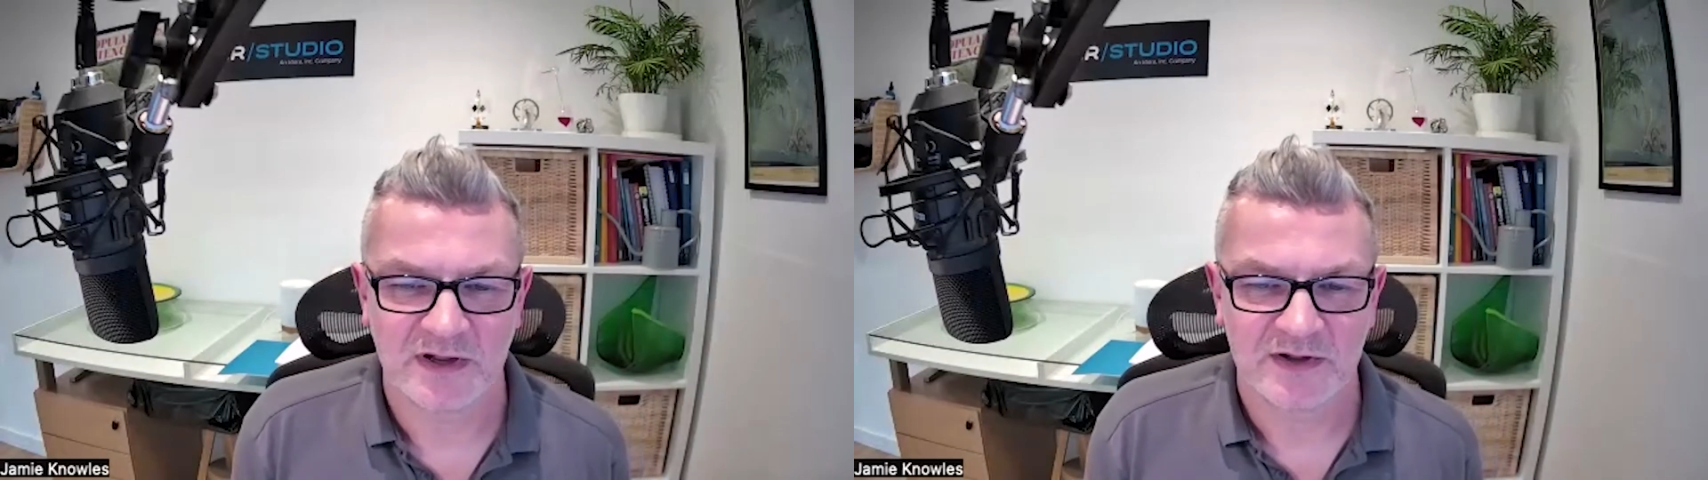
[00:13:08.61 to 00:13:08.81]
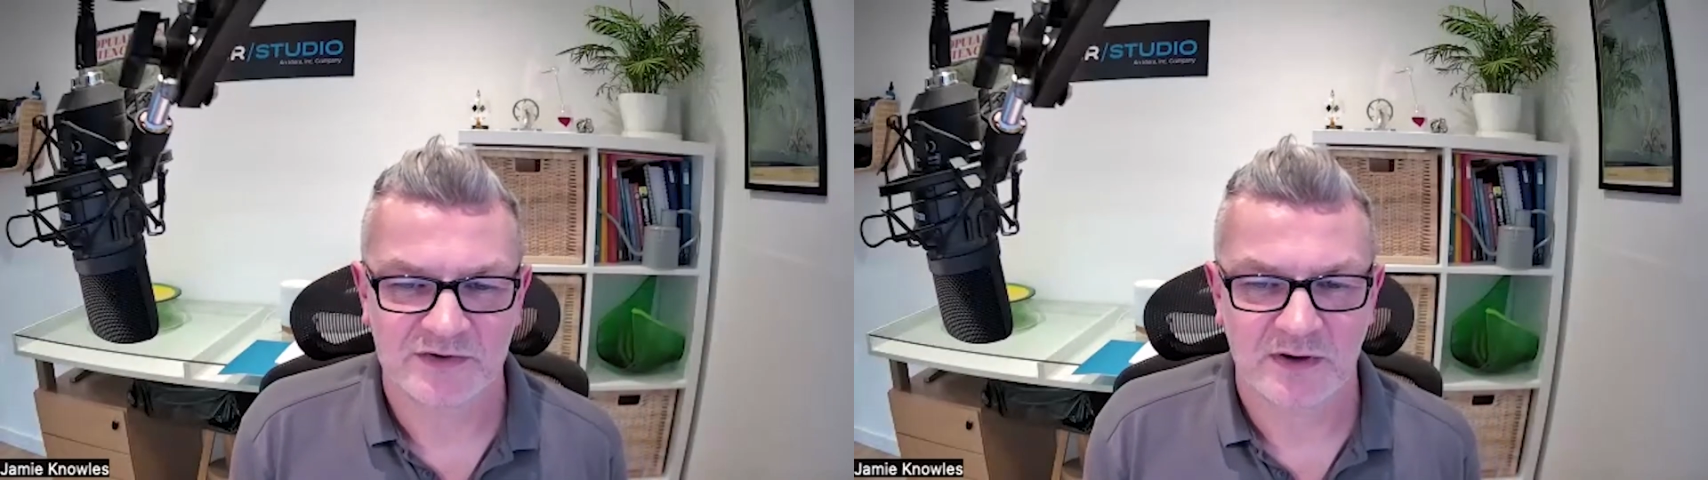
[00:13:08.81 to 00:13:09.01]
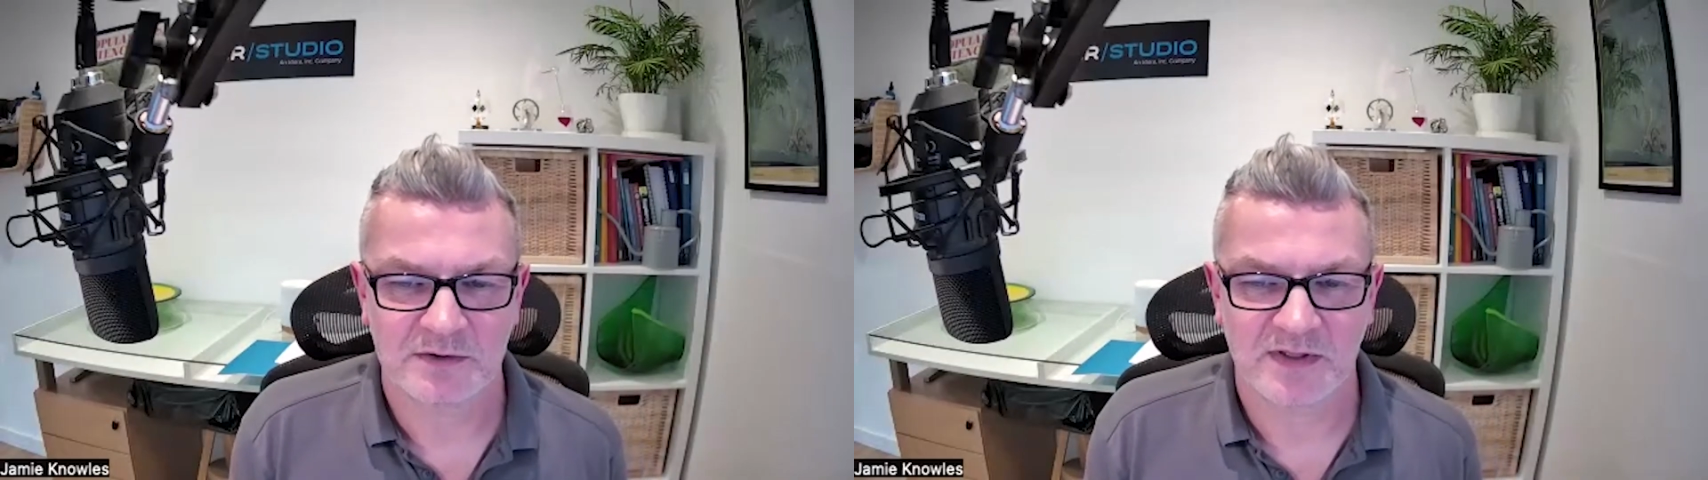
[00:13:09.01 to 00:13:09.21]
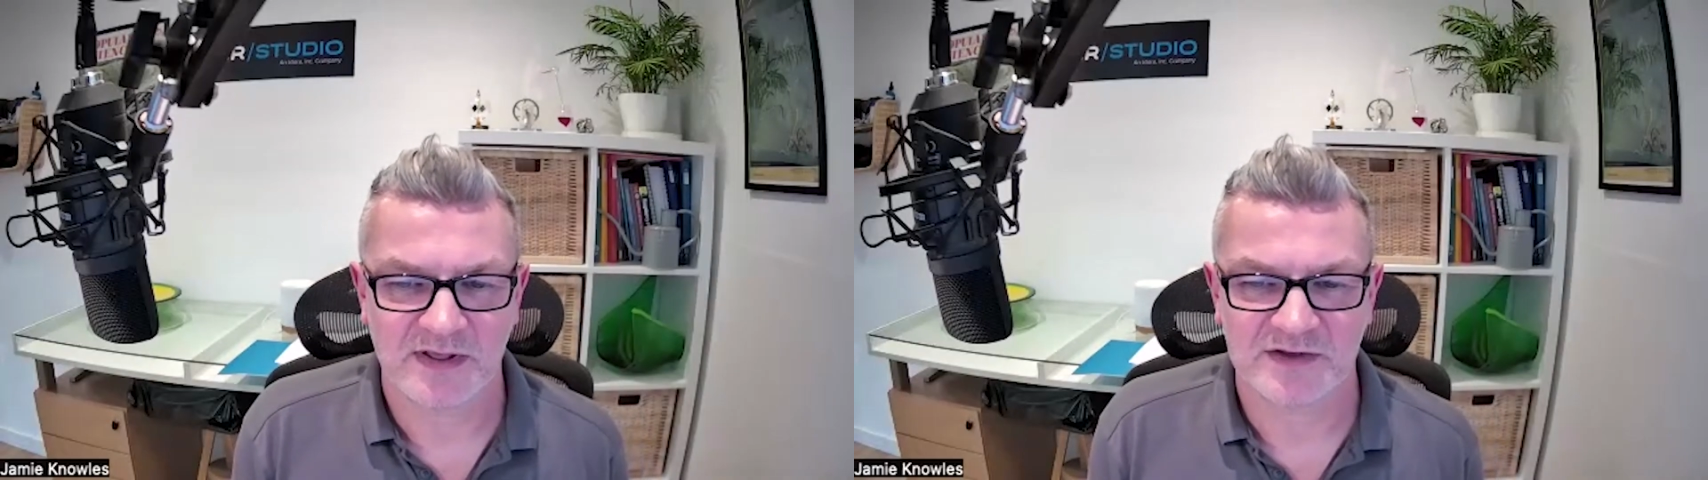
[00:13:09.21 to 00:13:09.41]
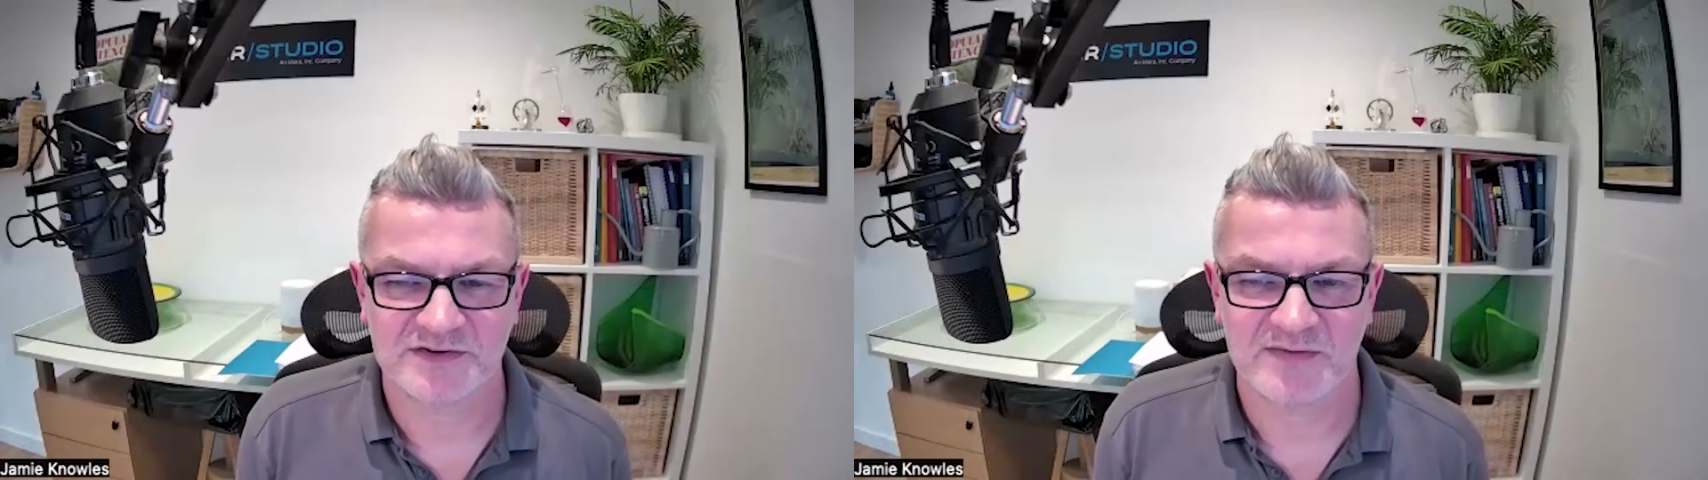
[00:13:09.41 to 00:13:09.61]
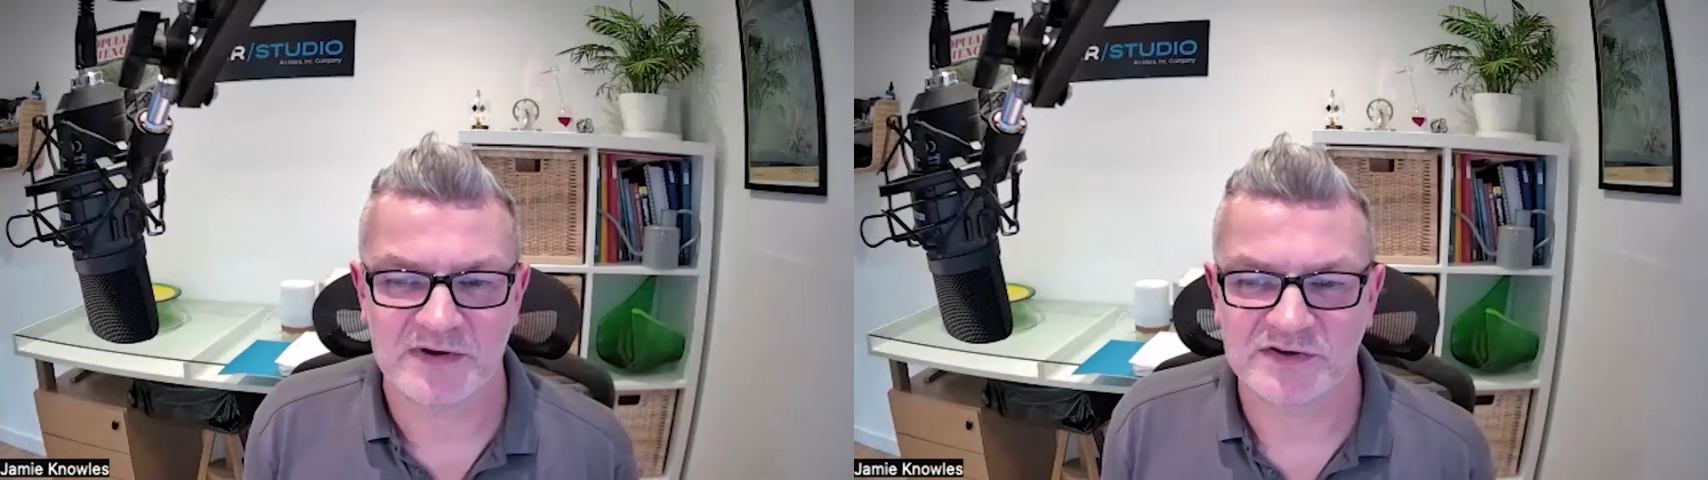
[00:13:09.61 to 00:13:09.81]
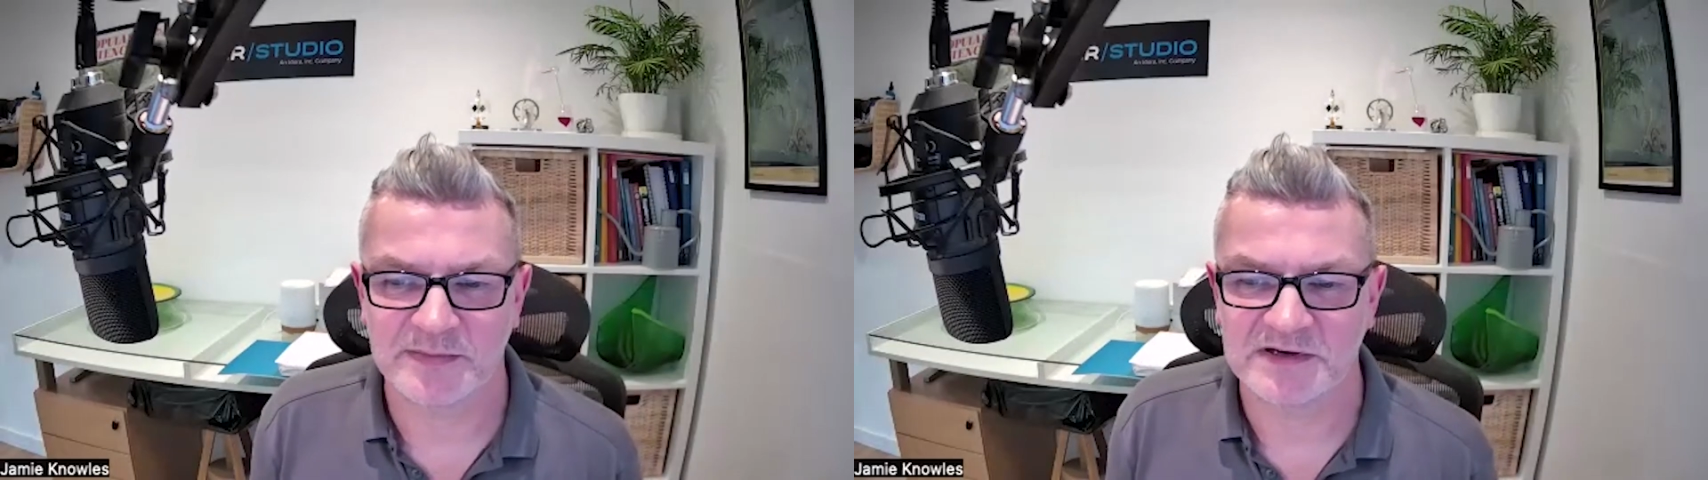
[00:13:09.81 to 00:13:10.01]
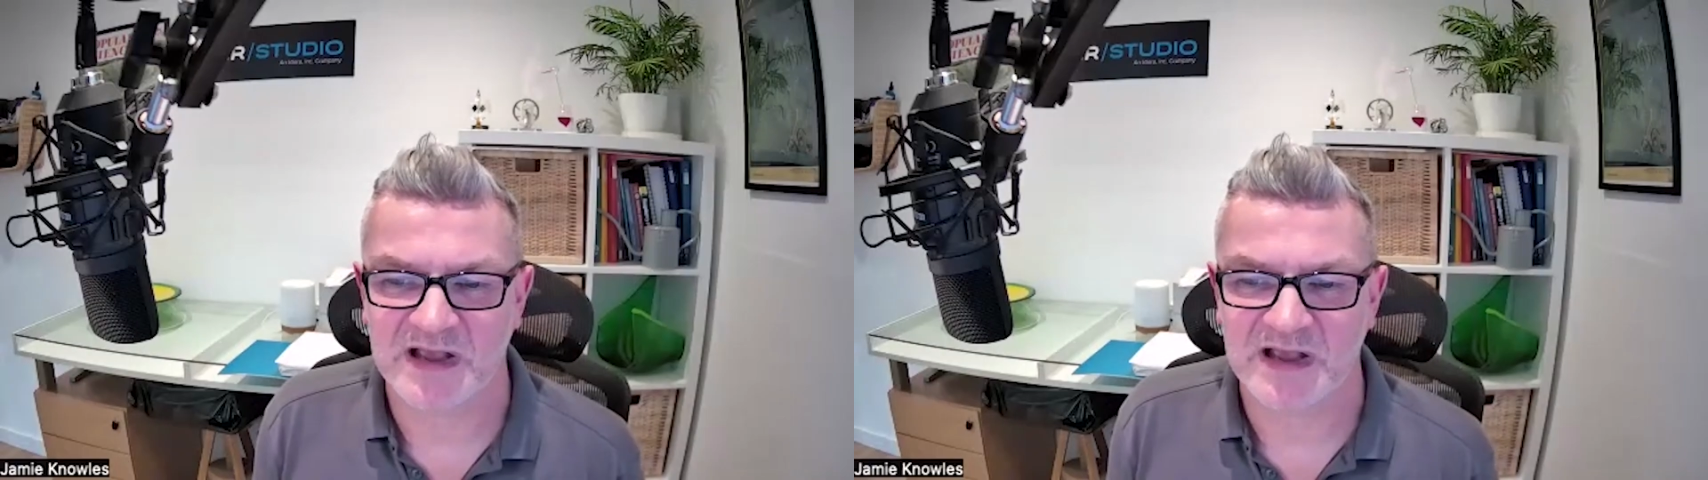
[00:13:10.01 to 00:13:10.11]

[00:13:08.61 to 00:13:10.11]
So I think that's definitely something